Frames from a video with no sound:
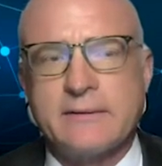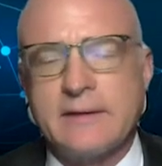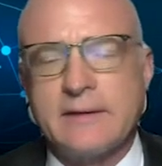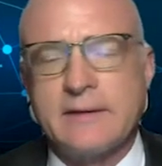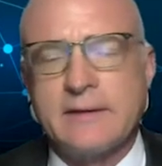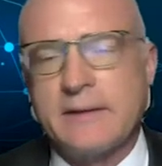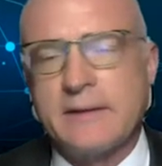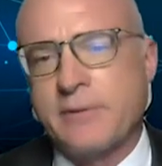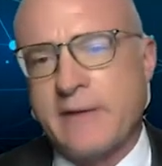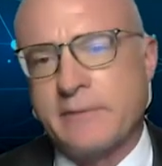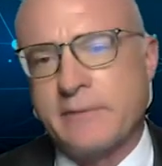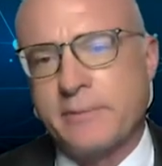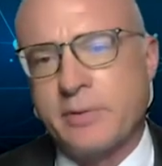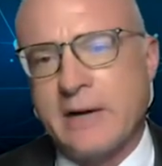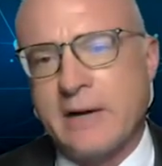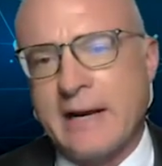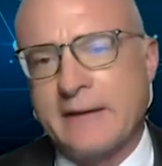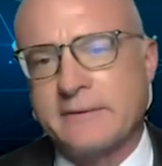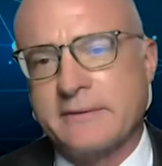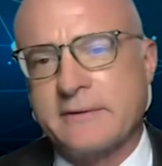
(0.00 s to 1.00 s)
in private
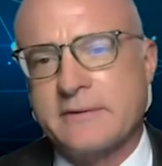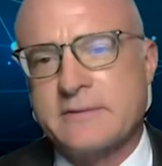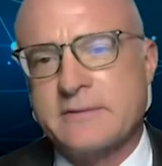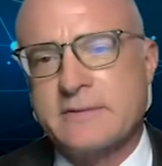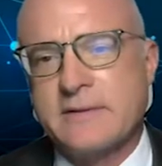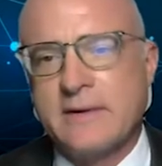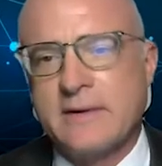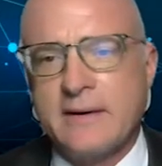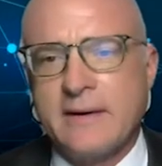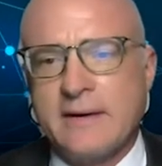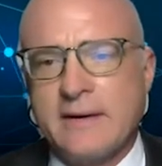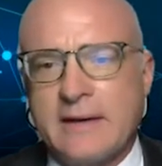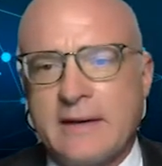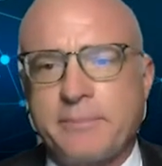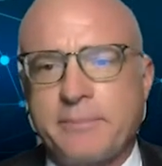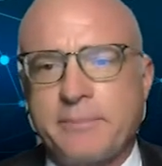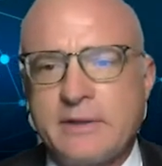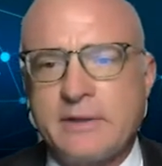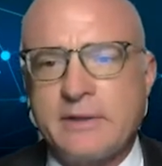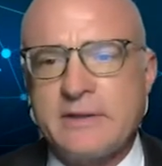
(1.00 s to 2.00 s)
practice. And
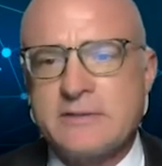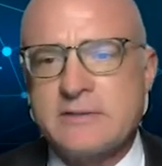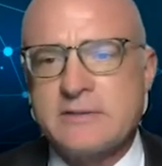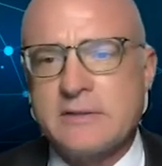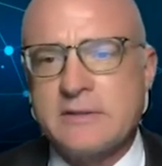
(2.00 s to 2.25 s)
I'm pleased to